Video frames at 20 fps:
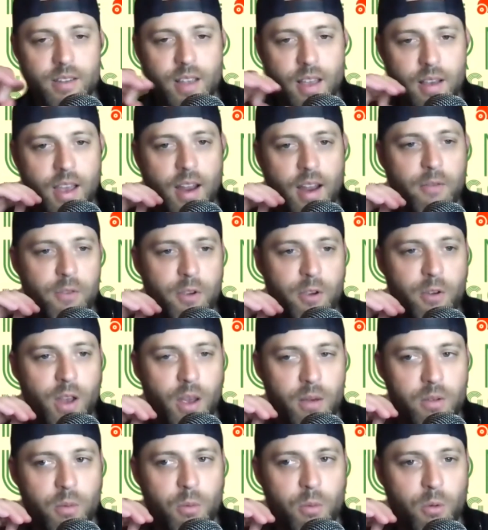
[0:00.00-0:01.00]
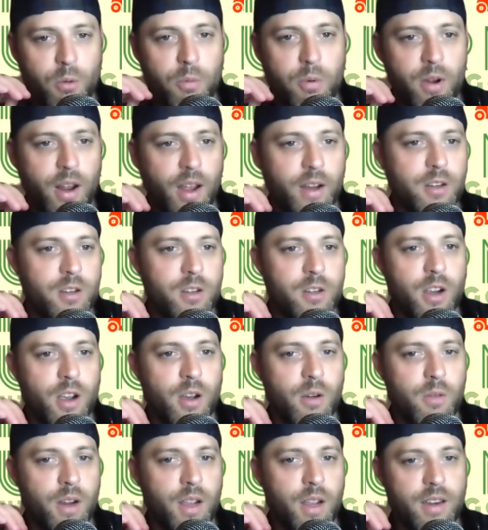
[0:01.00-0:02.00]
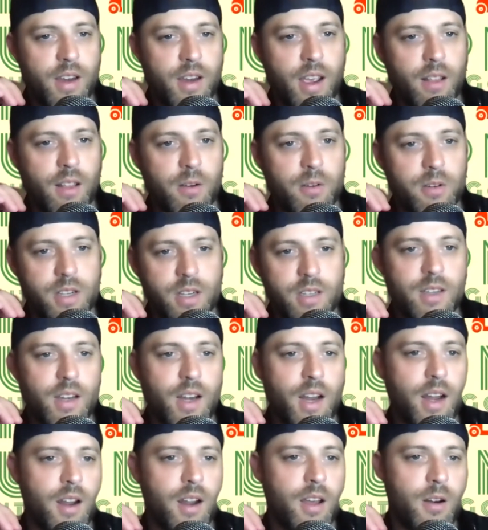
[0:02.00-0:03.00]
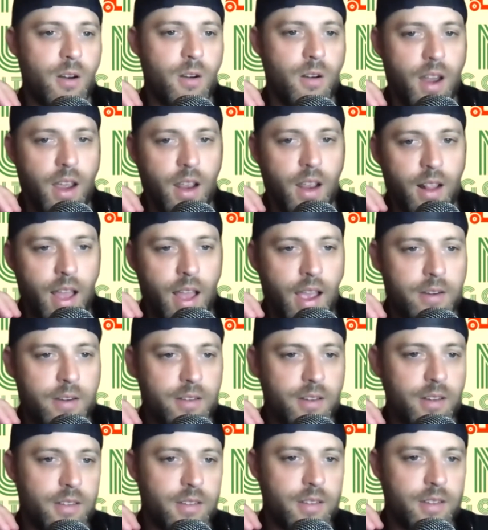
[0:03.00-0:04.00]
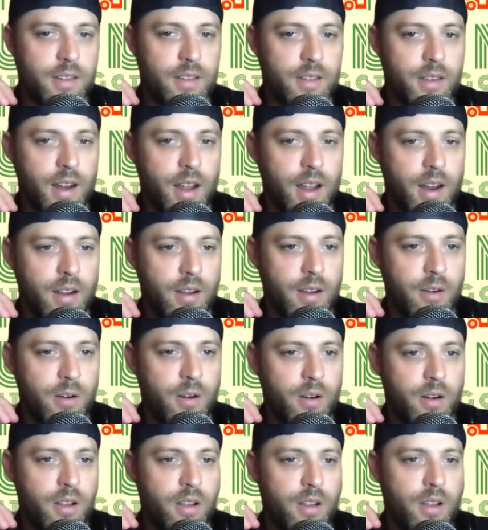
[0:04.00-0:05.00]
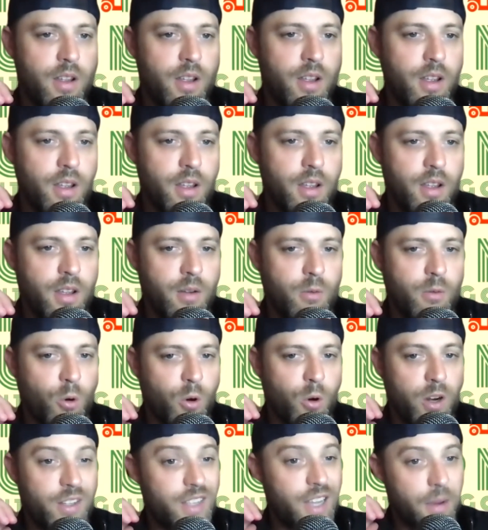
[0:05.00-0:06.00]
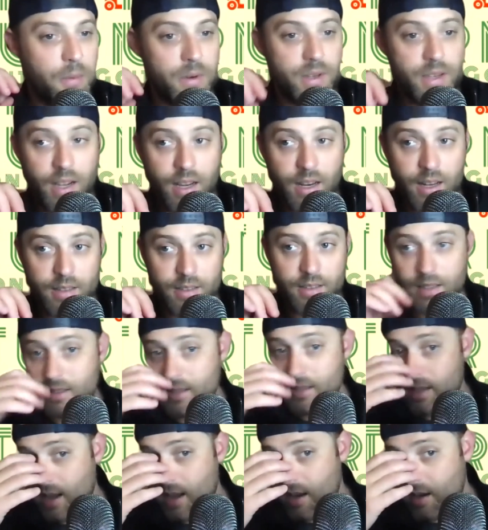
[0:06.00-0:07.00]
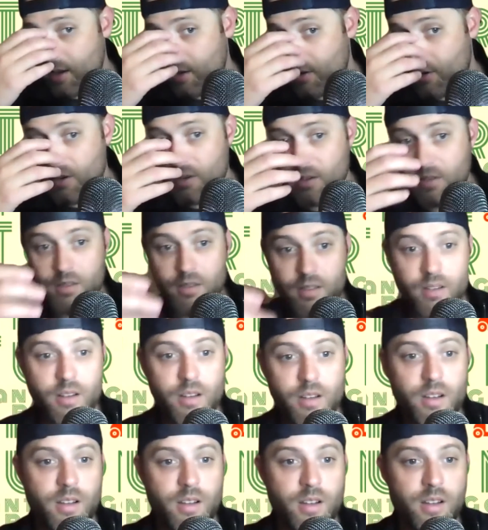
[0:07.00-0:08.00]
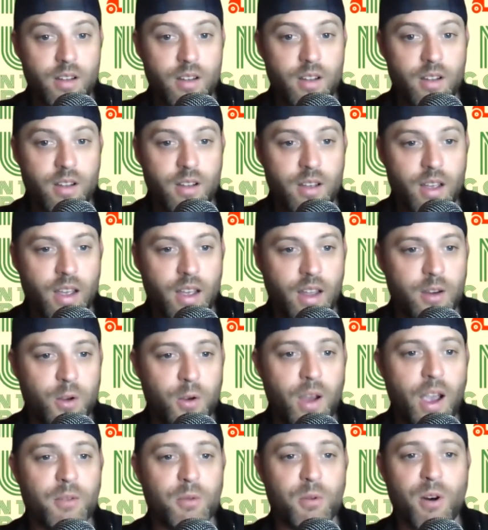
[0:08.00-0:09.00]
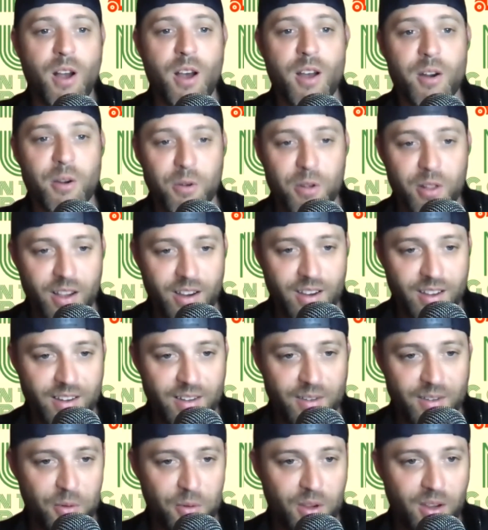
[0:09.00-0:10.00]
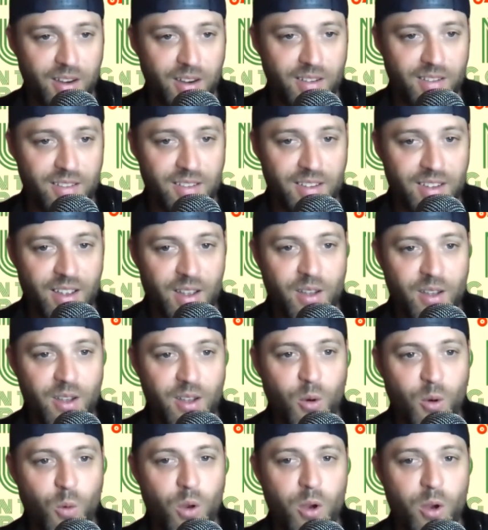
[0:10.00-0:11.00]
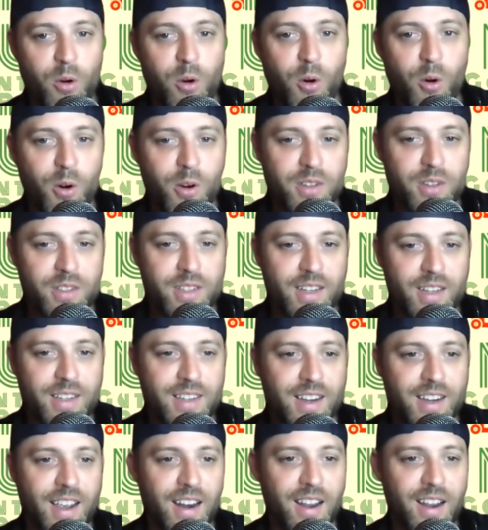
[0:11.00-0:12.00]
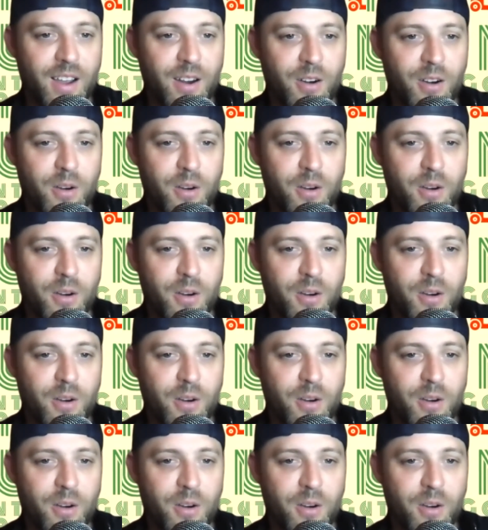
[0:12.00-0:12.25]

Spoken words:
I got a few names I'm going to put at you, Joe. Nick Taylor, 6,900. Nate Lashley, 6,900. Rory Sabatini, 6,900. And 2 guys we're auto clicking this week. Will Gordon, 6,800.